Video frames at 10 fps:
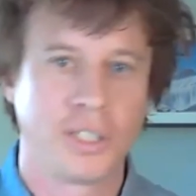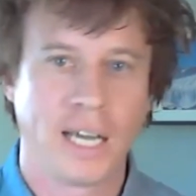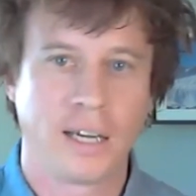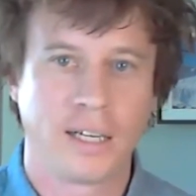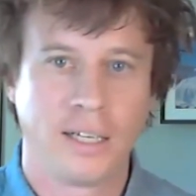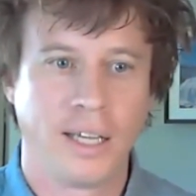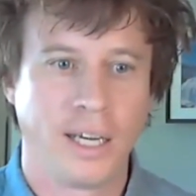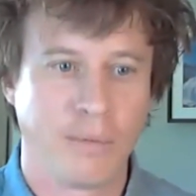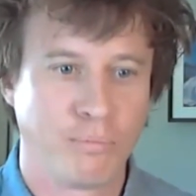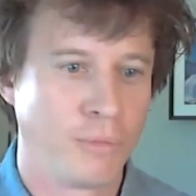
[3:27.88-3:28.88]
down
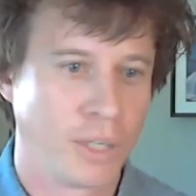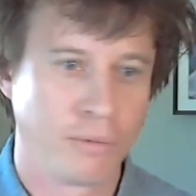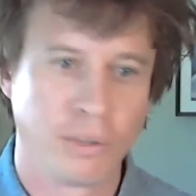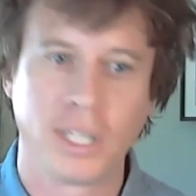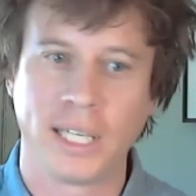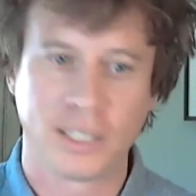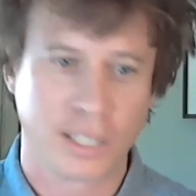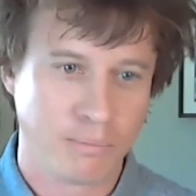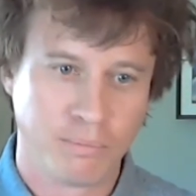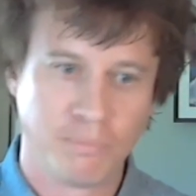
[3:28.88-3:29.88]
and it can really
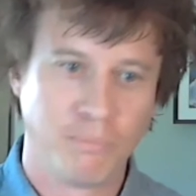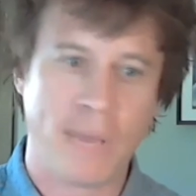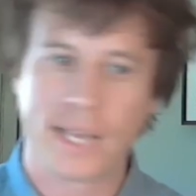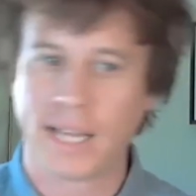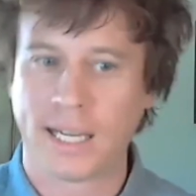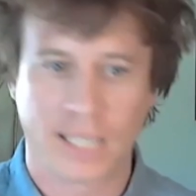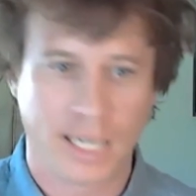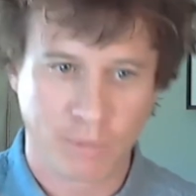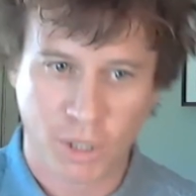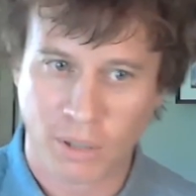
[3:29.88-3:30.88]
easily make that
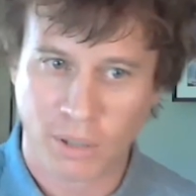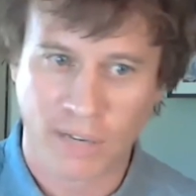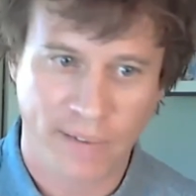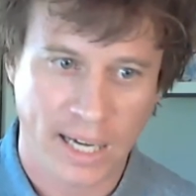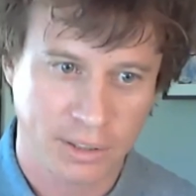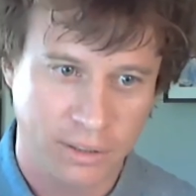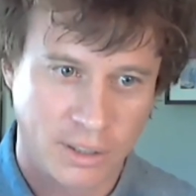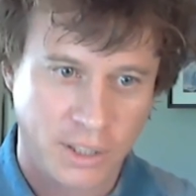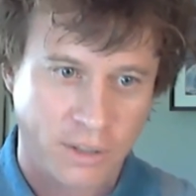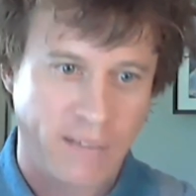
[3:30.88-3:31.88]
time go a lot faster
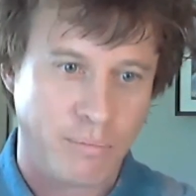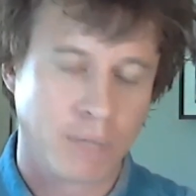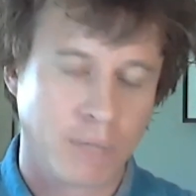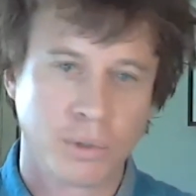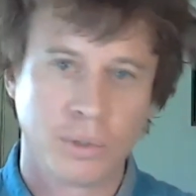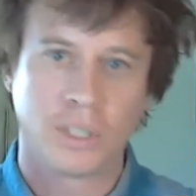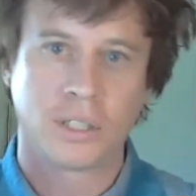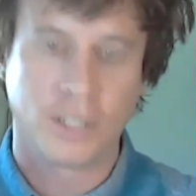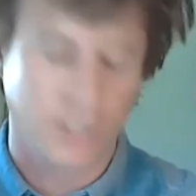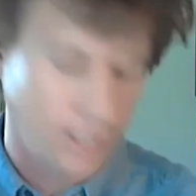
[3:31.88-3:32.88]
and you don't have big bruises on your